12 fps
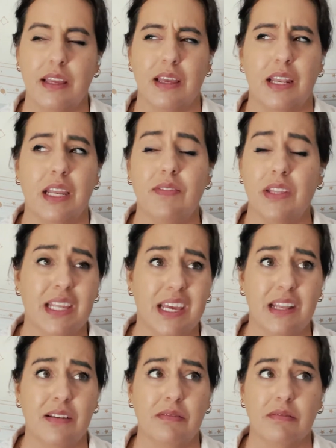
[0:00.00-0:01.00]
And even
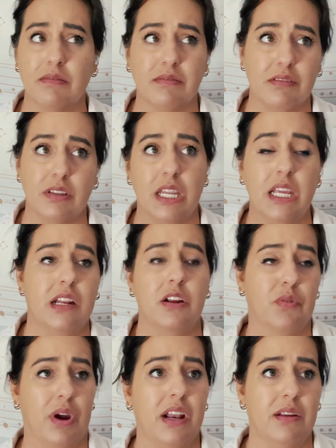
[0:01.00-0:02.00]
then, needing
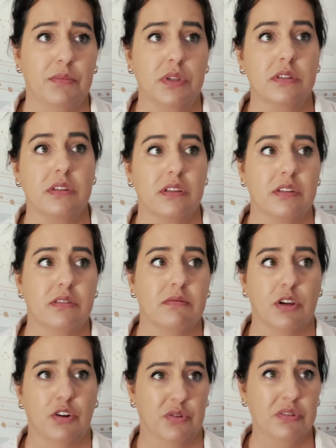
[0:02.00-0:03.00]
Kratom is a
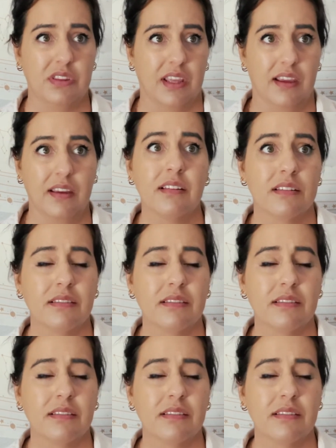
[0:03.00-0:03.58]
good thing